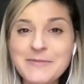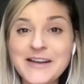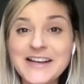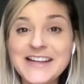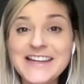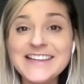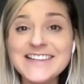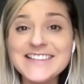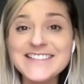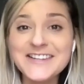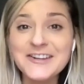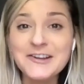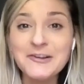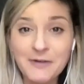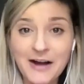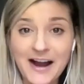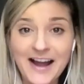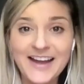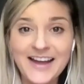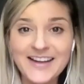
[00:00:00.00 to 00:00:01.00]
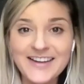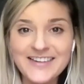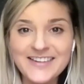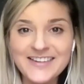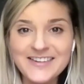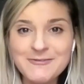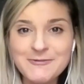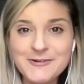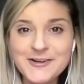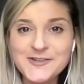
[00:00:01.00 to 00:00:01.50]
he isn't Greg,
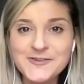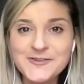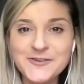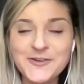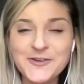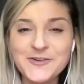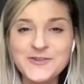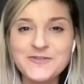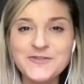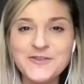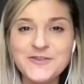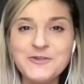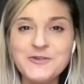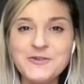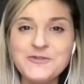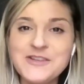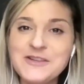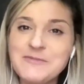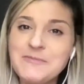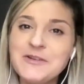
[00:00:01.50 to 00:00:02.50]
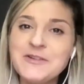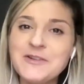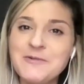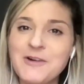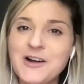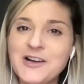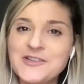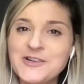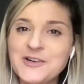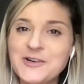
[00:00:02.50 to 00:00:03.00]
which for those of you who typically
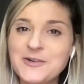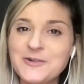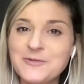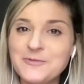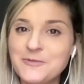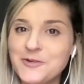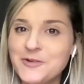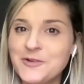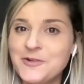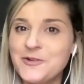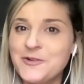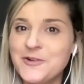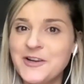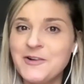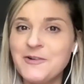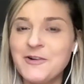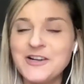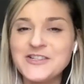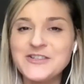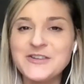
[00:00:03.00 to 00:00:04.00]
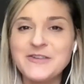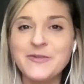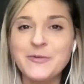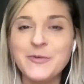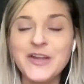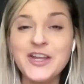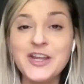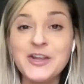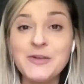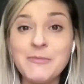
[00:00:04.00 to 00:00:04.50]
watch our recruiting question of the
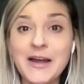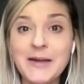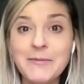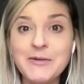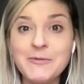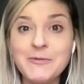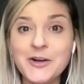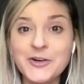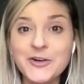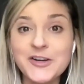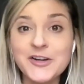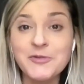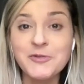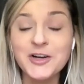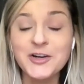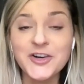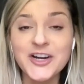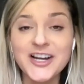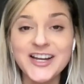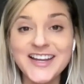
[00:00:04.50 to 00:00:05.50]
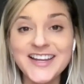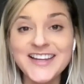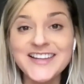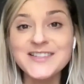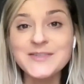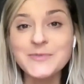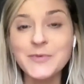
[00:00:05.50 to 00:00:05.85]
week, you might be wondering where Greg is.